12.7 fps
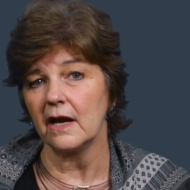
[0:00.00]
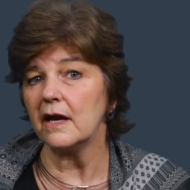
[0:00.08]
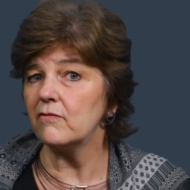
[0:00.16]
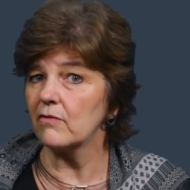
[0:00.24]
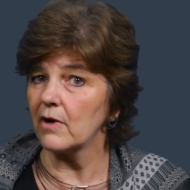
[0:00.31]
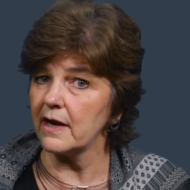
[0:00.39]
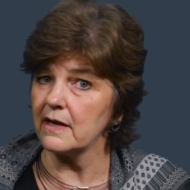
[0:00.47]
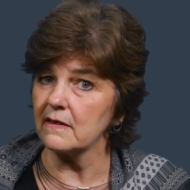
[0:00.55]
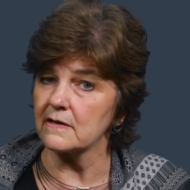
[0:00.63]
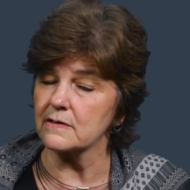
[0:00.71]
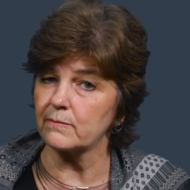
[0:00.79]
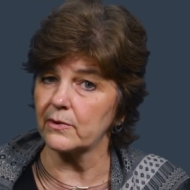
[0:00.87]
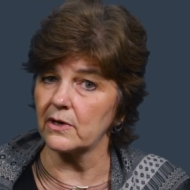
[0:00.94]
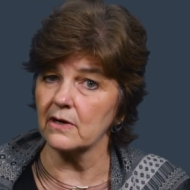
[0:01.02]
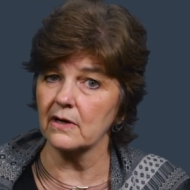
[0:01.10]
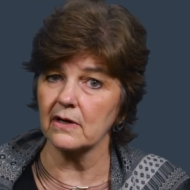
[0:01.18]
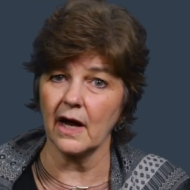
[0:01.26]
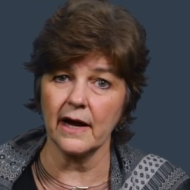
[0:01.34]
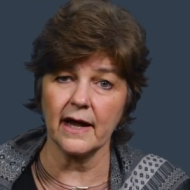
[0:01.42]
In writing this
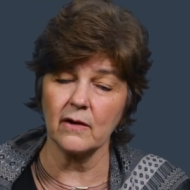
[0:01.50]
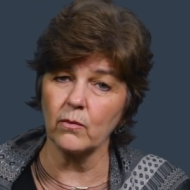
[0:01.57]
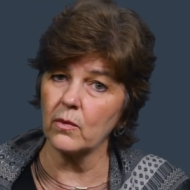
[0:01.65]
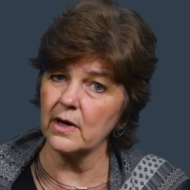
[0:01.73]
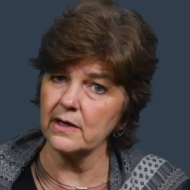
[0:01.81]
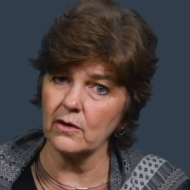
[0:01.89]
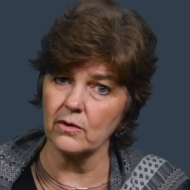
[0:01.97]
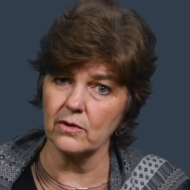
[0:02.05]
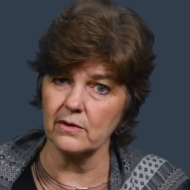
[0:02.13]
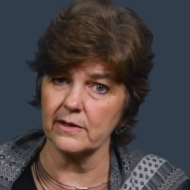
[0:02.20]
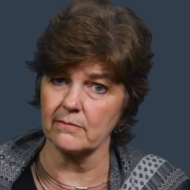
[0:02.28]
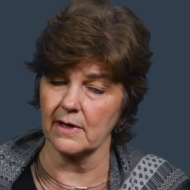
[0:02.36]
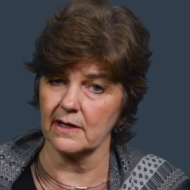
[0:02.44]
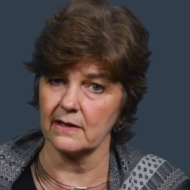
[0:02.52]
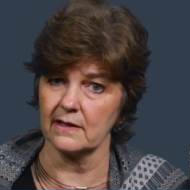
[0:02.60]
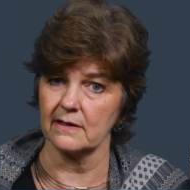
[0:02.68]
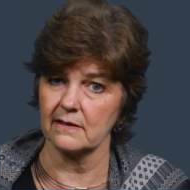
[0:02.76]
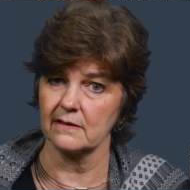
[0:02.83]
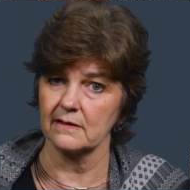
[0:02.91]
book, I had one goal in
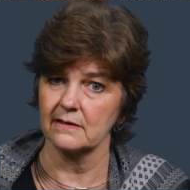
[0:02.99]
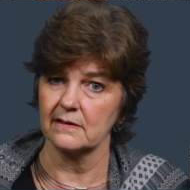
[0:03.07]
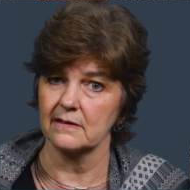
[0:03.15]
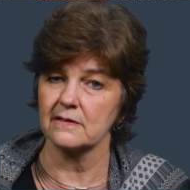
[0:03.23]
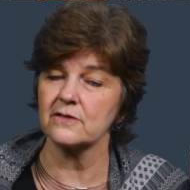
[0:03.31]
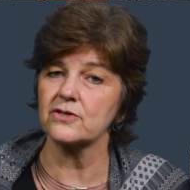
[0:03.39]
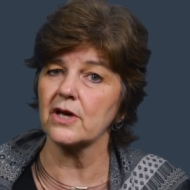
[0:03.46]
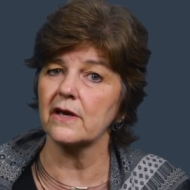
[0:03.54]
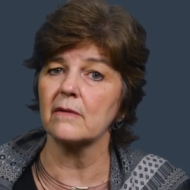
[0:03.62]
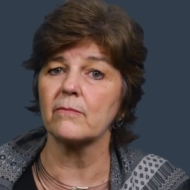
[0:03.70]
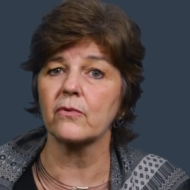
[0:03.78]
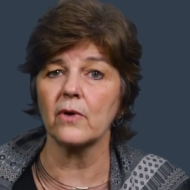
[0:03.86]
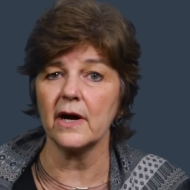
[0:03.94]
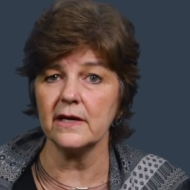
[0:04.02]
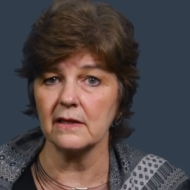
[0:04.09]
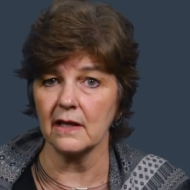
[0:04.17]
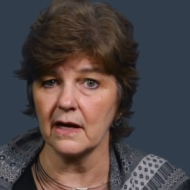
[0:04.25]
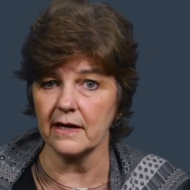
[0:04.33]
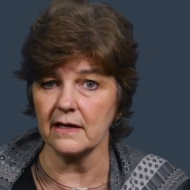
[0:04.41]
mind to shine a bright
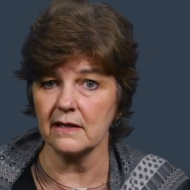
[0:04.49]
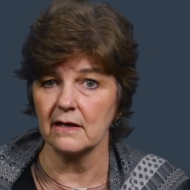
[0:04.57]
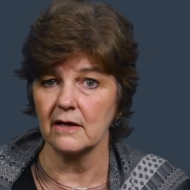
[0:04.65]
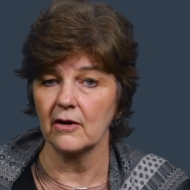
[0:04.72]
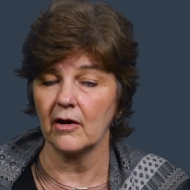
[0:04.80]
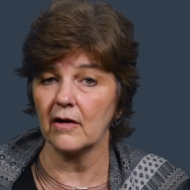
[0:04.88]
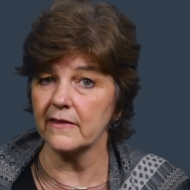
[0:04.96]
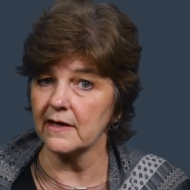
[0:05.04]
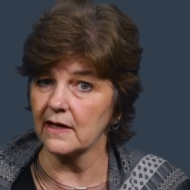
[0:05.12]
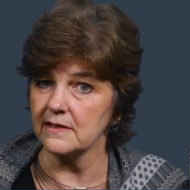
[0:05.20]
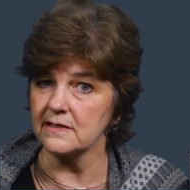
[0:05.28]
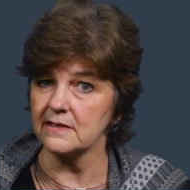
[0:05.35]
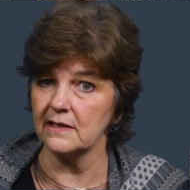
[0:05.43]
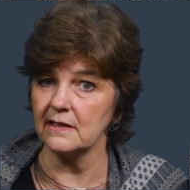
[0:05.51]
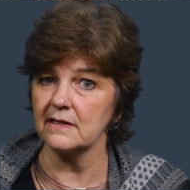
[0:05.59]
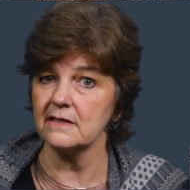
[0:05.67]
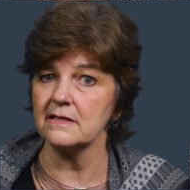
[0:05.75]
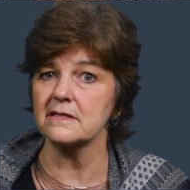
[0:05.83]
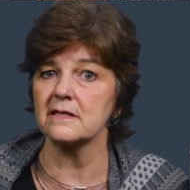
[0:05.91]
light on the
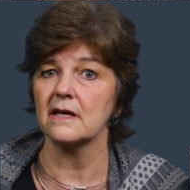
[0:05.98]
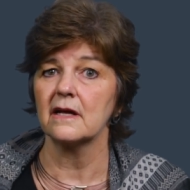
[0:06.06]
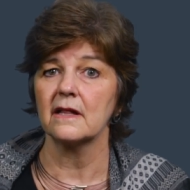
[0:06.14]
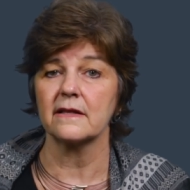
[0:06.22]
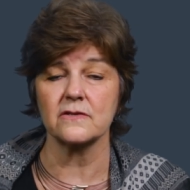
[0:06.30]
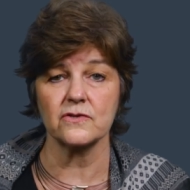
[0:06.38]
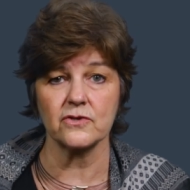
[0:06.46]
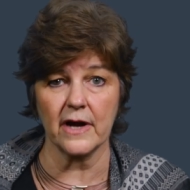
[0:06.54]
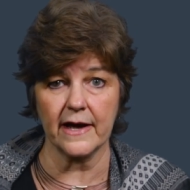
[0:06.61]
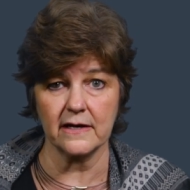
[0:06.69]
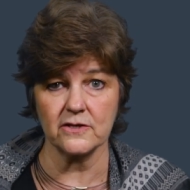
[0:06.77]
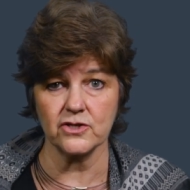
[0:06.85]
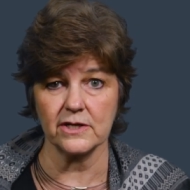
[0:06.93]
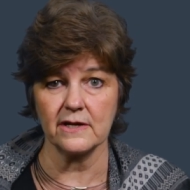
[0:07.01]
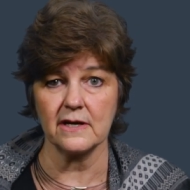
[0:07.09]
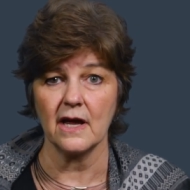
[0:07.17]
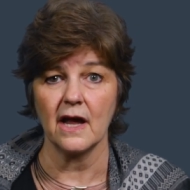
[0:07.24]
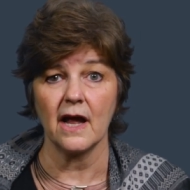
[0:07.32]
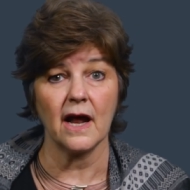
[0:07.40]
ideas, the
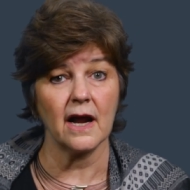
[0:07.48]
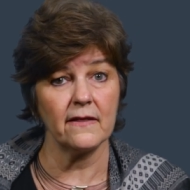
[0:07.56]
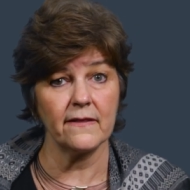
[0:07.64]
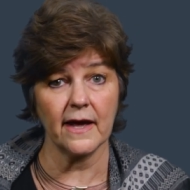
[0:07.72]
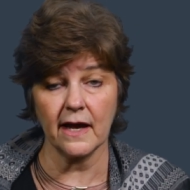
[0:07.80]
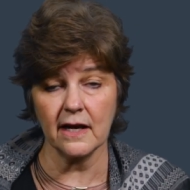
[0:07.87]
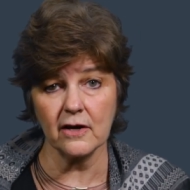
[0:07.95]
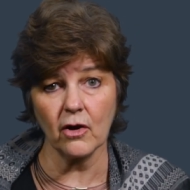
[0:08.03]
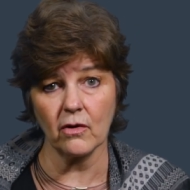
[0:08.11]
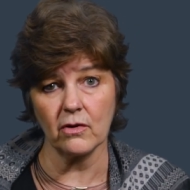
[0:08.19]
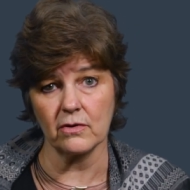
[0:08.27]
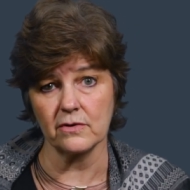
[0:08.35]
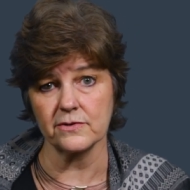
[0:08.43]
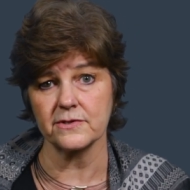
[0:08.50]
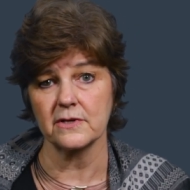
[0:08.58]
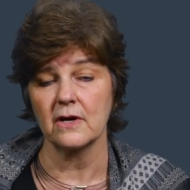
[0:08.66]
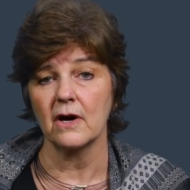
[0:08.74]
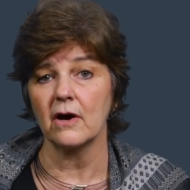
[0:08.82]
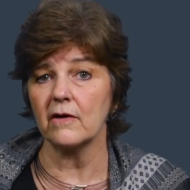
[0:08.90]
strategy, and the end goals
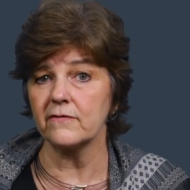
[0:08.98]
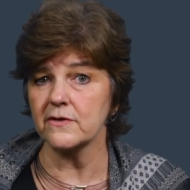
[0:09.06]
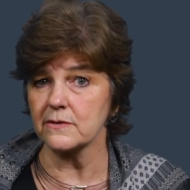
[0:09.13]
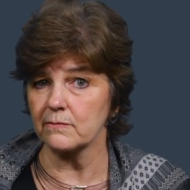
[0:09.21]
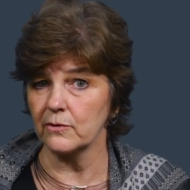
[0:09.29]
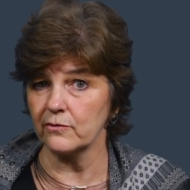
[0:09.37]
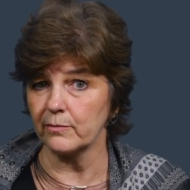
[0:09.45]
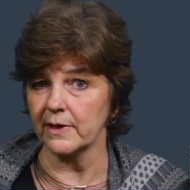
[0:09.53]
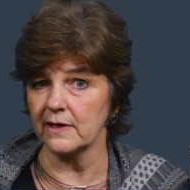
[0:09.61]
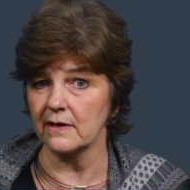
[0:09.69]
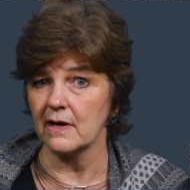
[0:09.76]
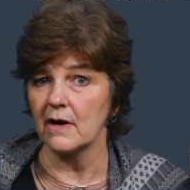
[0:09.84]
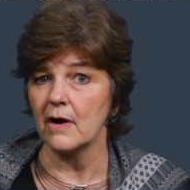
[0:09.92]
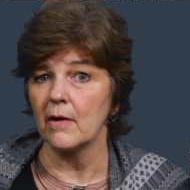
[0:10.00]
of this movement